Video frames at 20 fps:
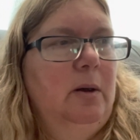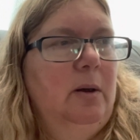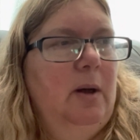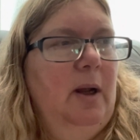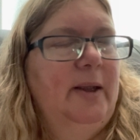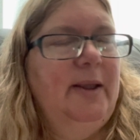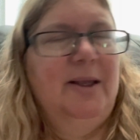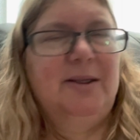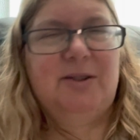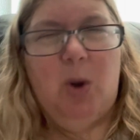
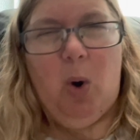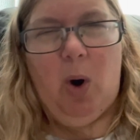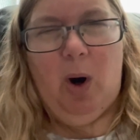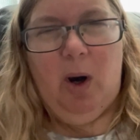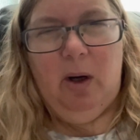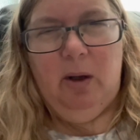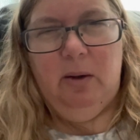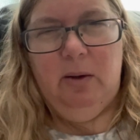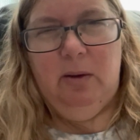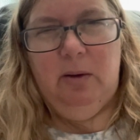guess,
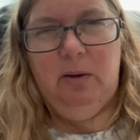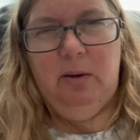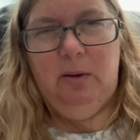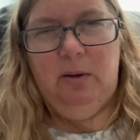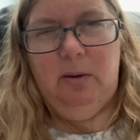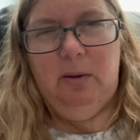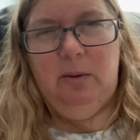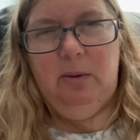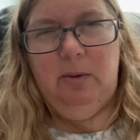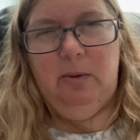
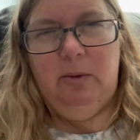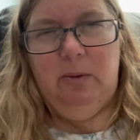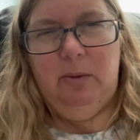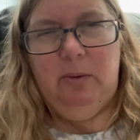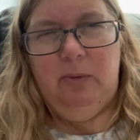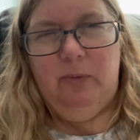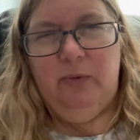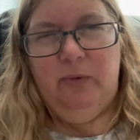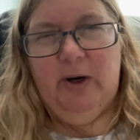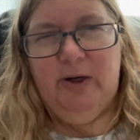
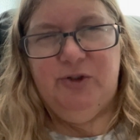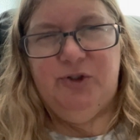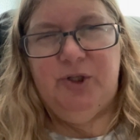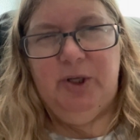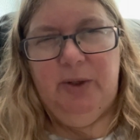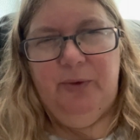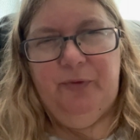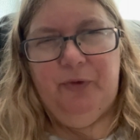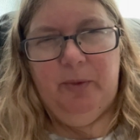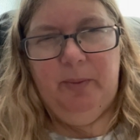
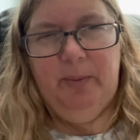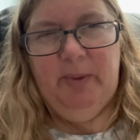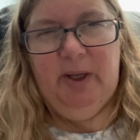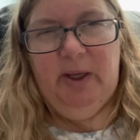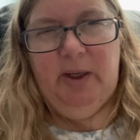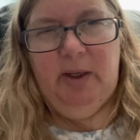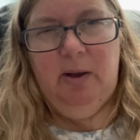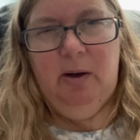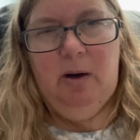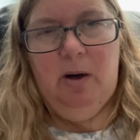heart-wrenching for
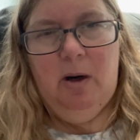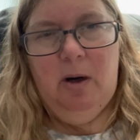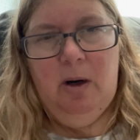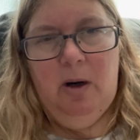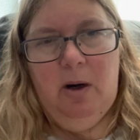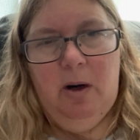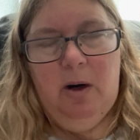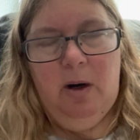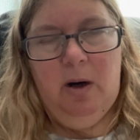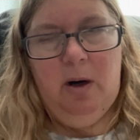me
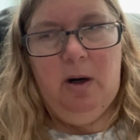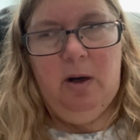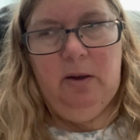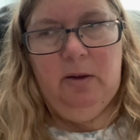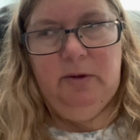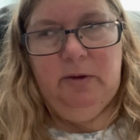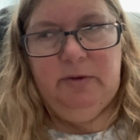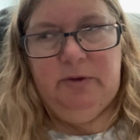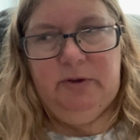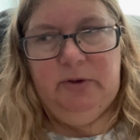
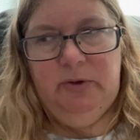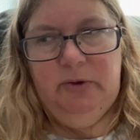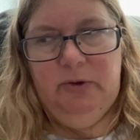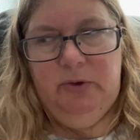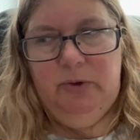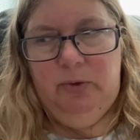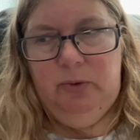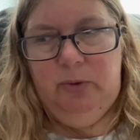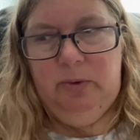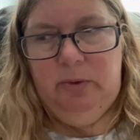
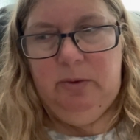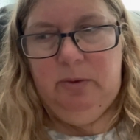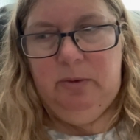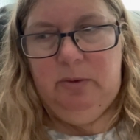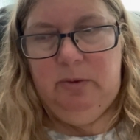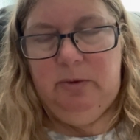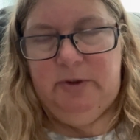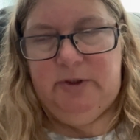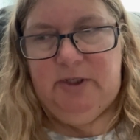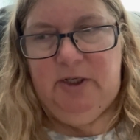to
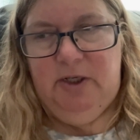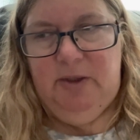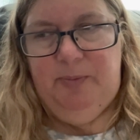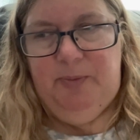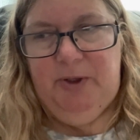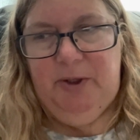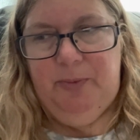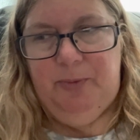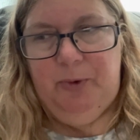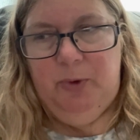see
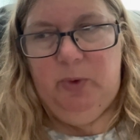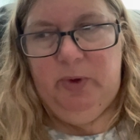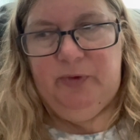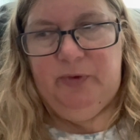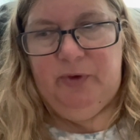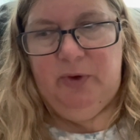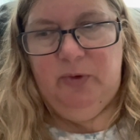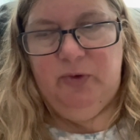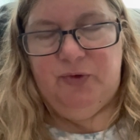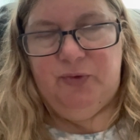people with
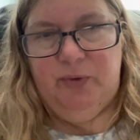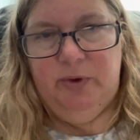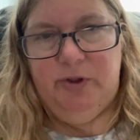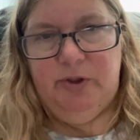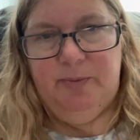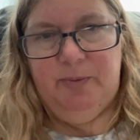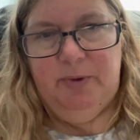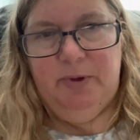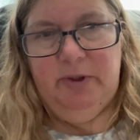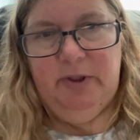those
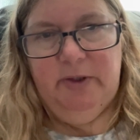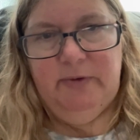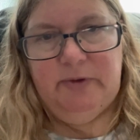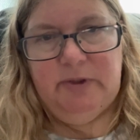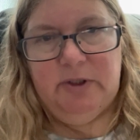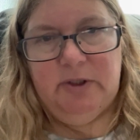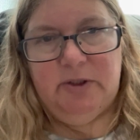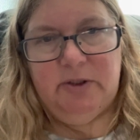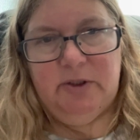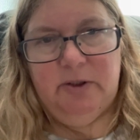rigid belief
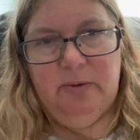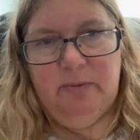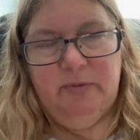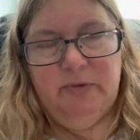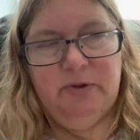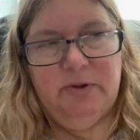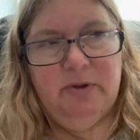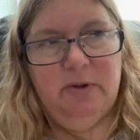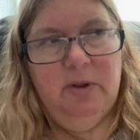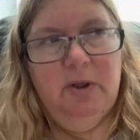
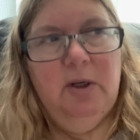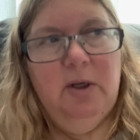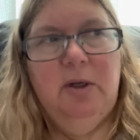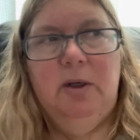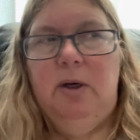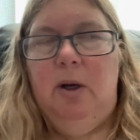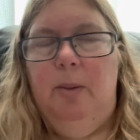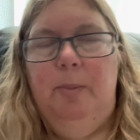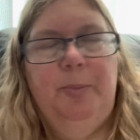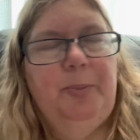systems
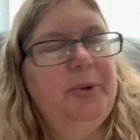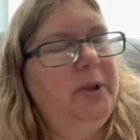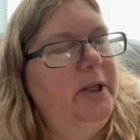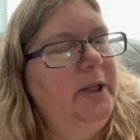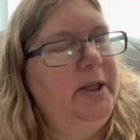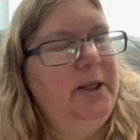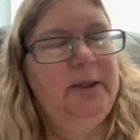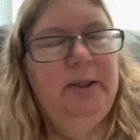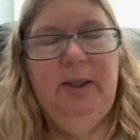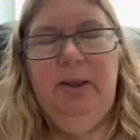
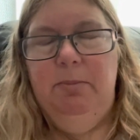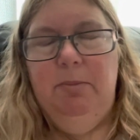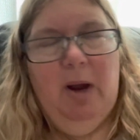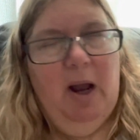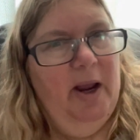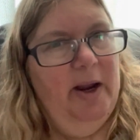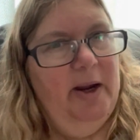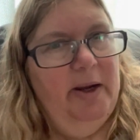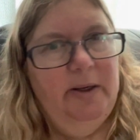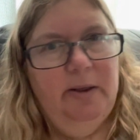completely
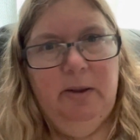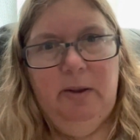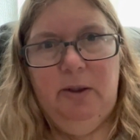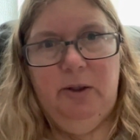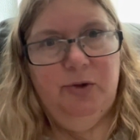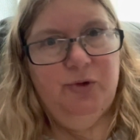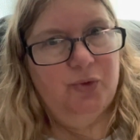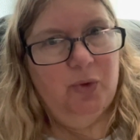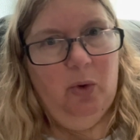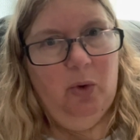
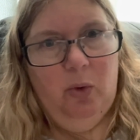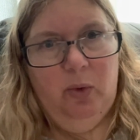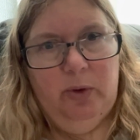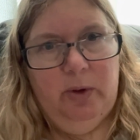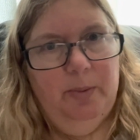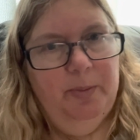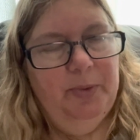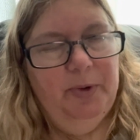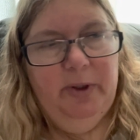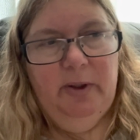mind-controlled,
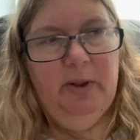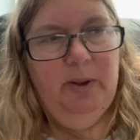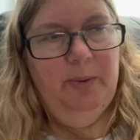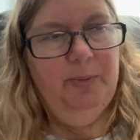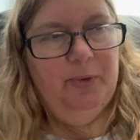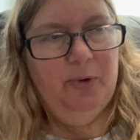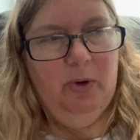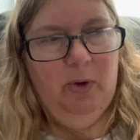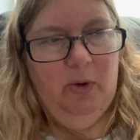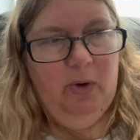completely
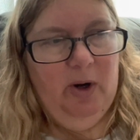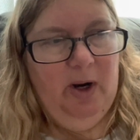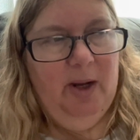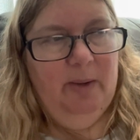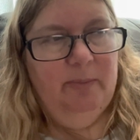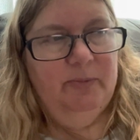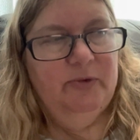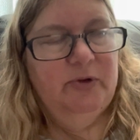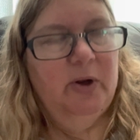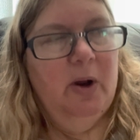
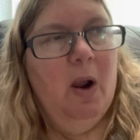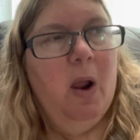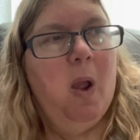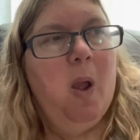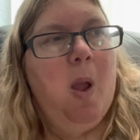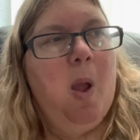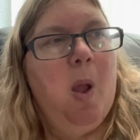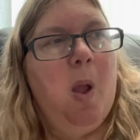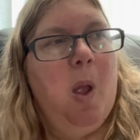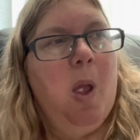programmed.
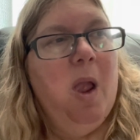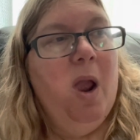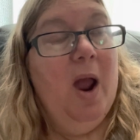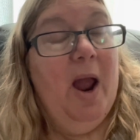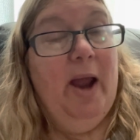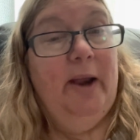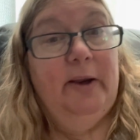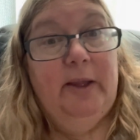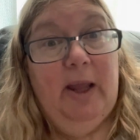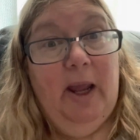
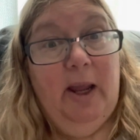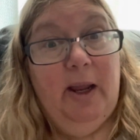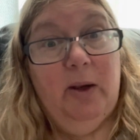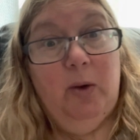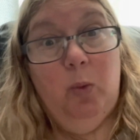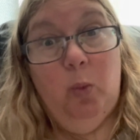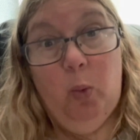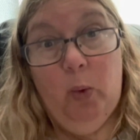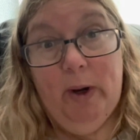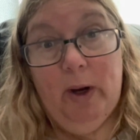And
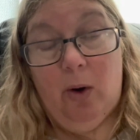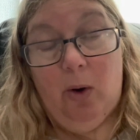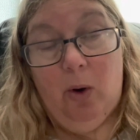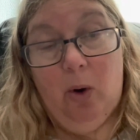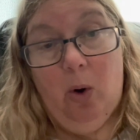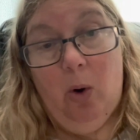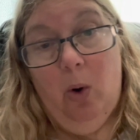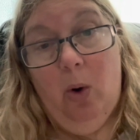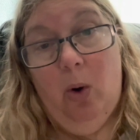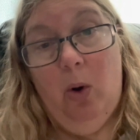again, we are
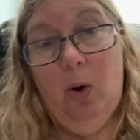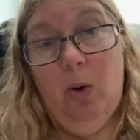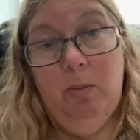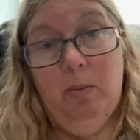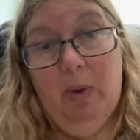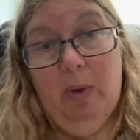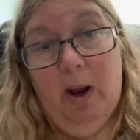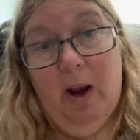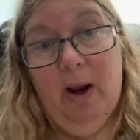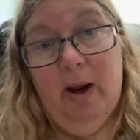all
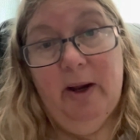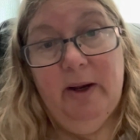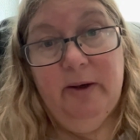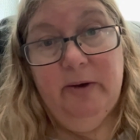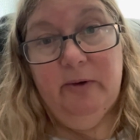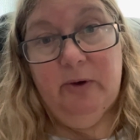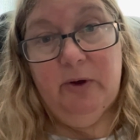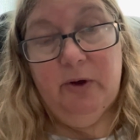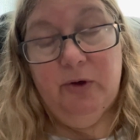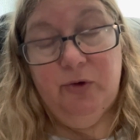
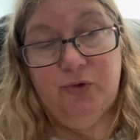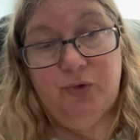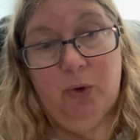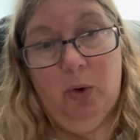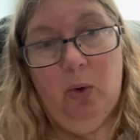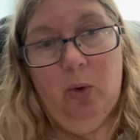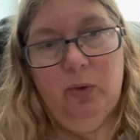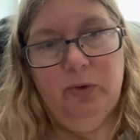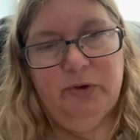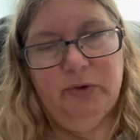
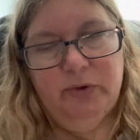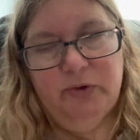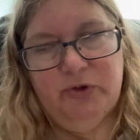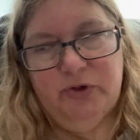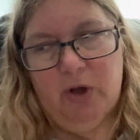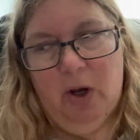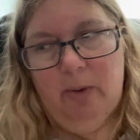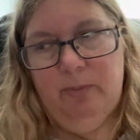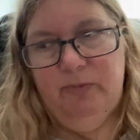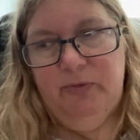mind-controlled to
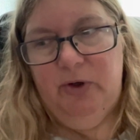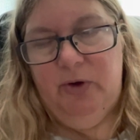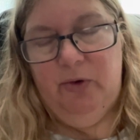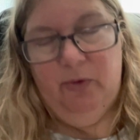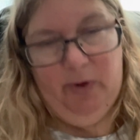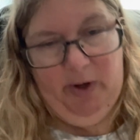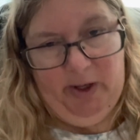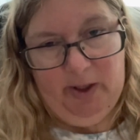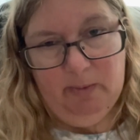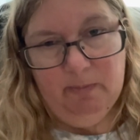some
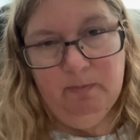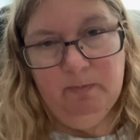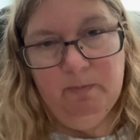degree.